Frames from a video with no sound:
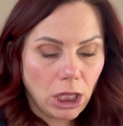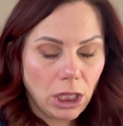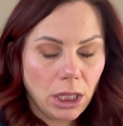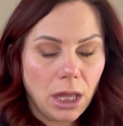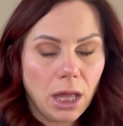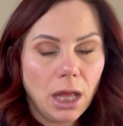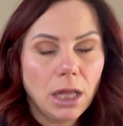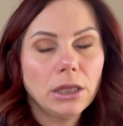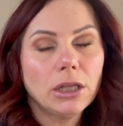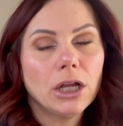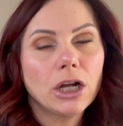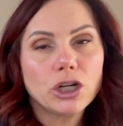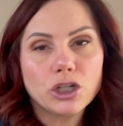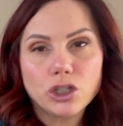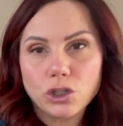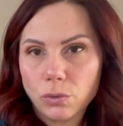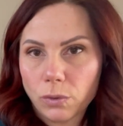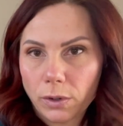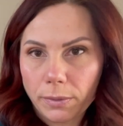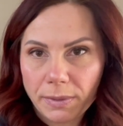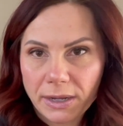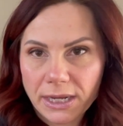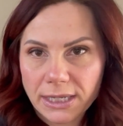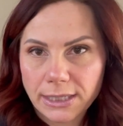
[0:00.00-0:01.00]
a larger
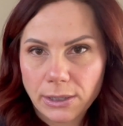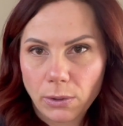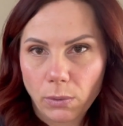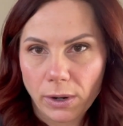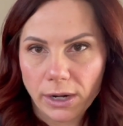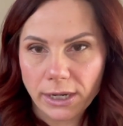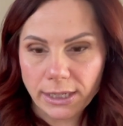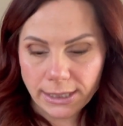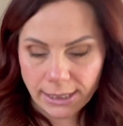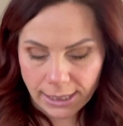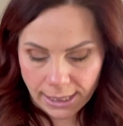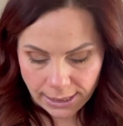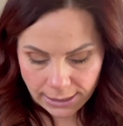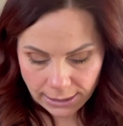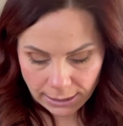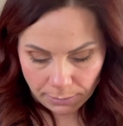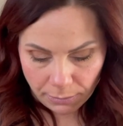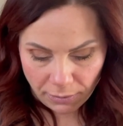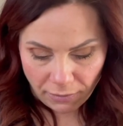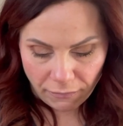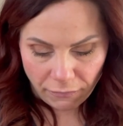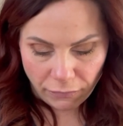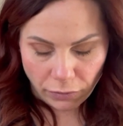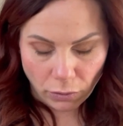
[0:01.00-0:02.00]
one because I wanted to get some
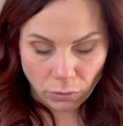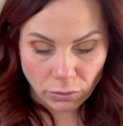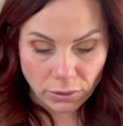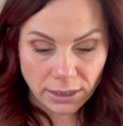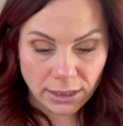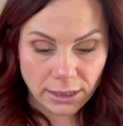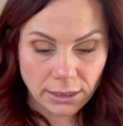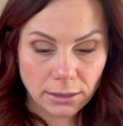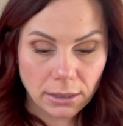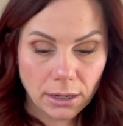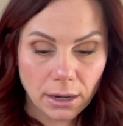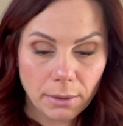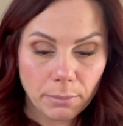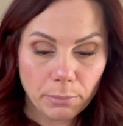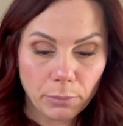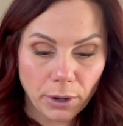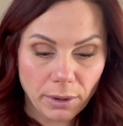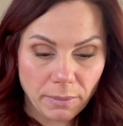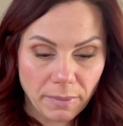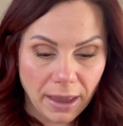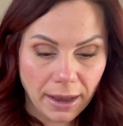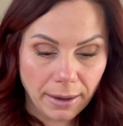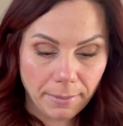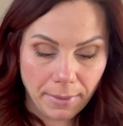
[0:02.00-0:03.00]
of those bring
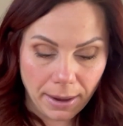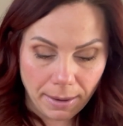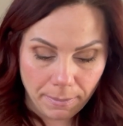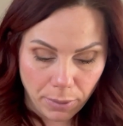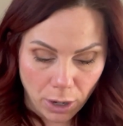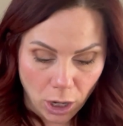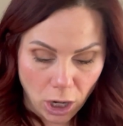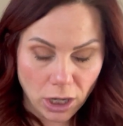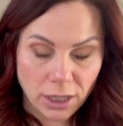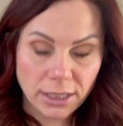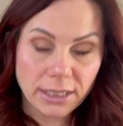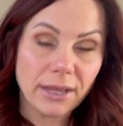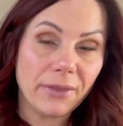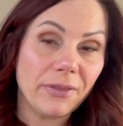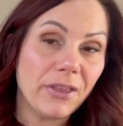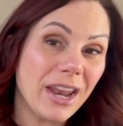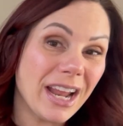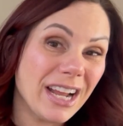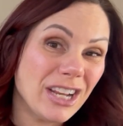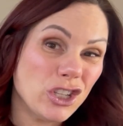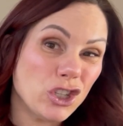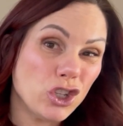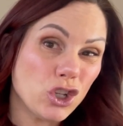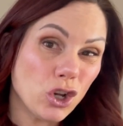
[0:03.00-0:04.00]
back my bars and then
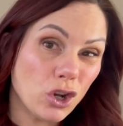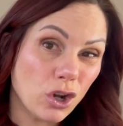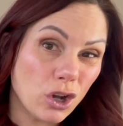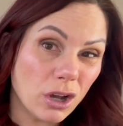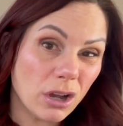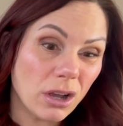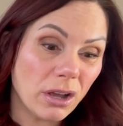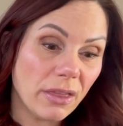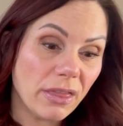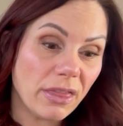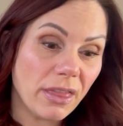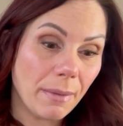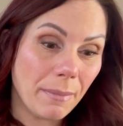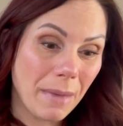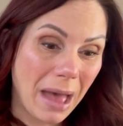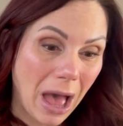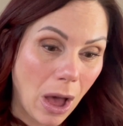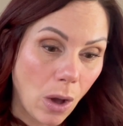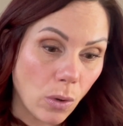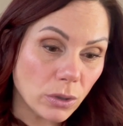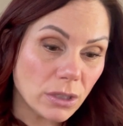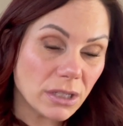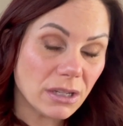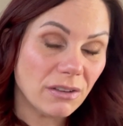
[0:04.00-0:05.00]
I took them
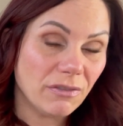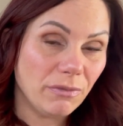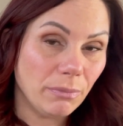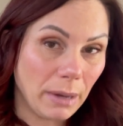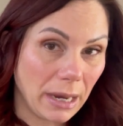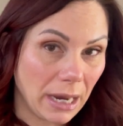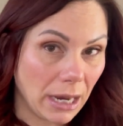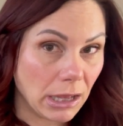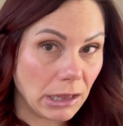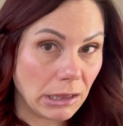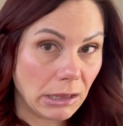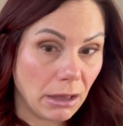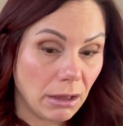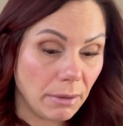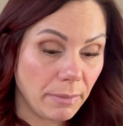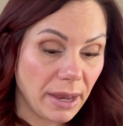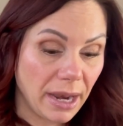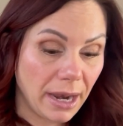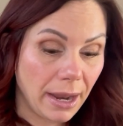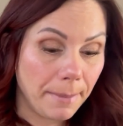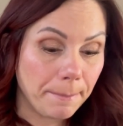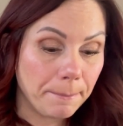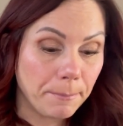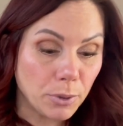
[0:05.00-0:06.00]
out of my club
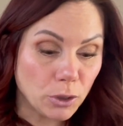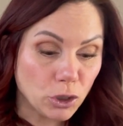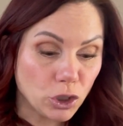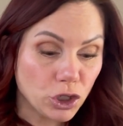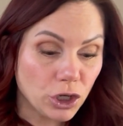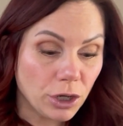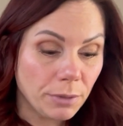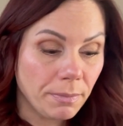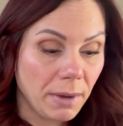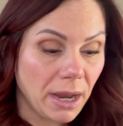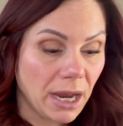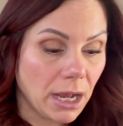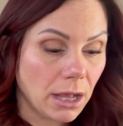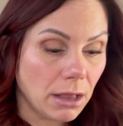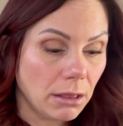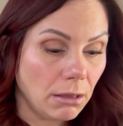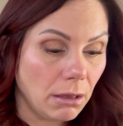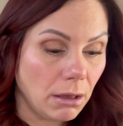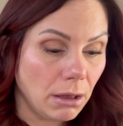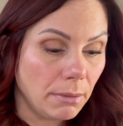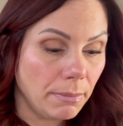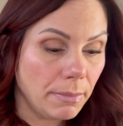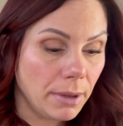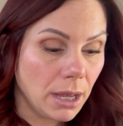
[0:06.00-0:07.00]
and I butchered my
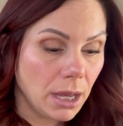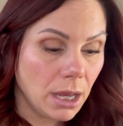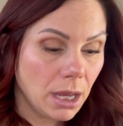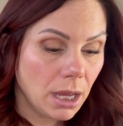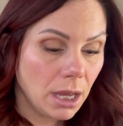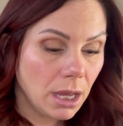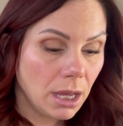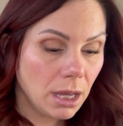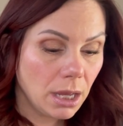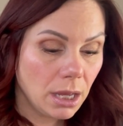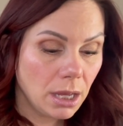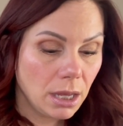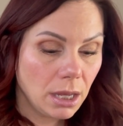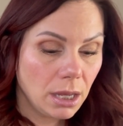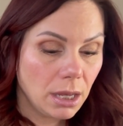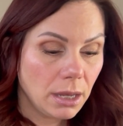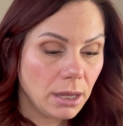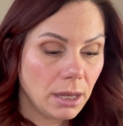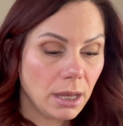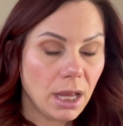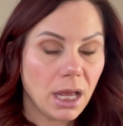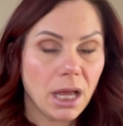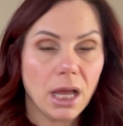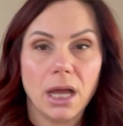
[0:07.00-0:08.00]
club.
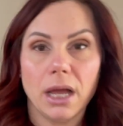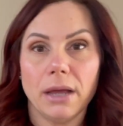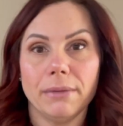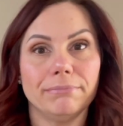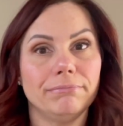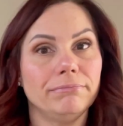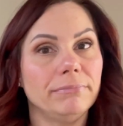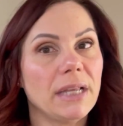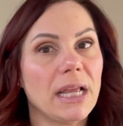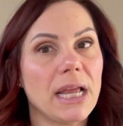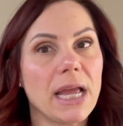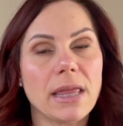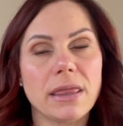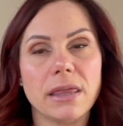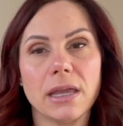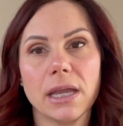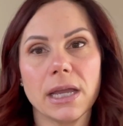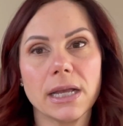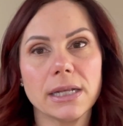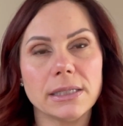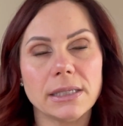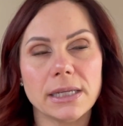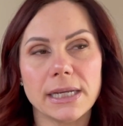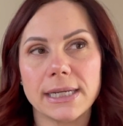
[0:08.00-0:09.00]
I think
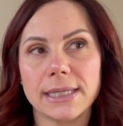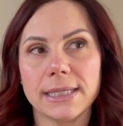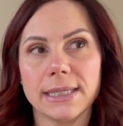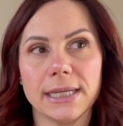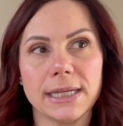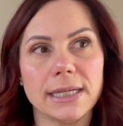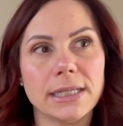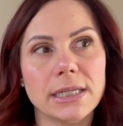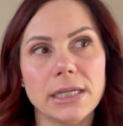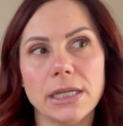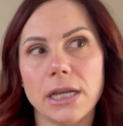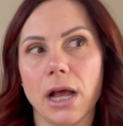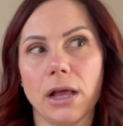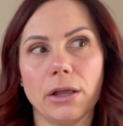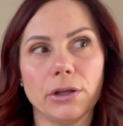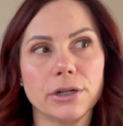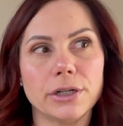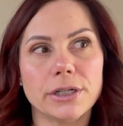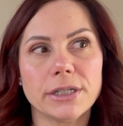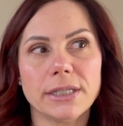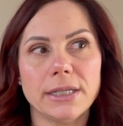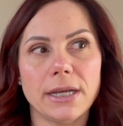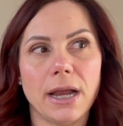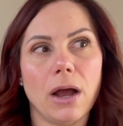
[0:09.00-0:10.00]
it's like
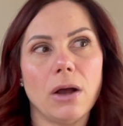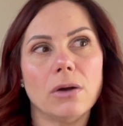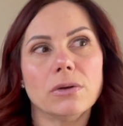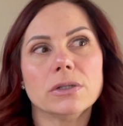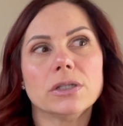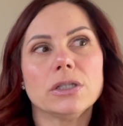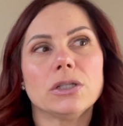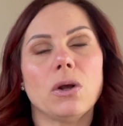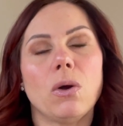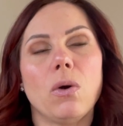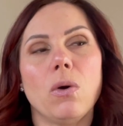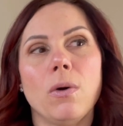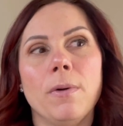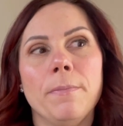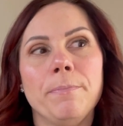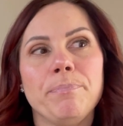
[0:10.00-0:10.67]
$60 now. So